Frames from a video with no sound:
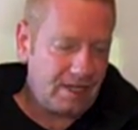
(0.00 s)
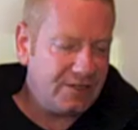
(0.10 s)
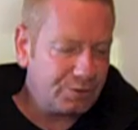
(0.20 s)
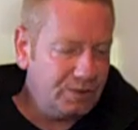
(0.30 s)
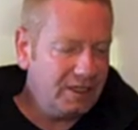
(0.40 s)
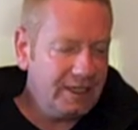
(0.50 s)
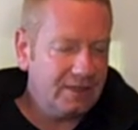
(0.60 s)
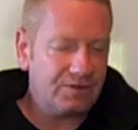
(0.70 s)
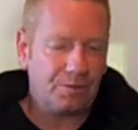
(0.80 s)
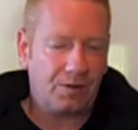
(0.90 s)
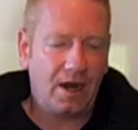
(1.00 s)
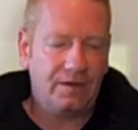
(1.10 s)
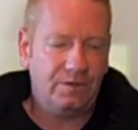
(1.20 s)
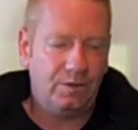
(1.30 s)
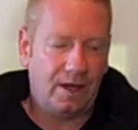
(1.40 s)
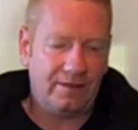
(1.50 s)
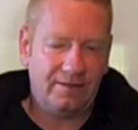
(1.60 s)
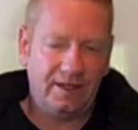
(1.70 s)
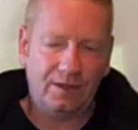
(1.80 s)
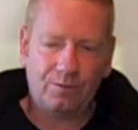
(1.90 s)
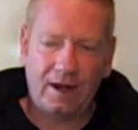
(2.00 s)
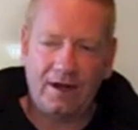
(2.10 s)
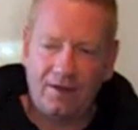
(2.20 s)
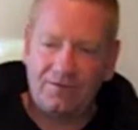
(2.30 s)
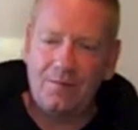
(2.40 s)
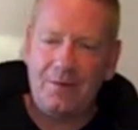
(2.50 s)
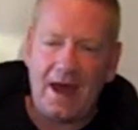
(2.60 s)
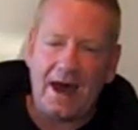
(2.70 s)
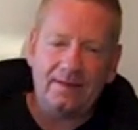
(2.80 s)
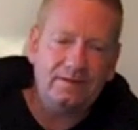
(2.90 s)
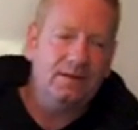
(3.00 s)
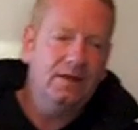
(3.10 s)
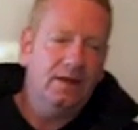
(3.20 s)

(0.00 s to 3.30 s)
it's really going to surprise you, I think, right off the bat.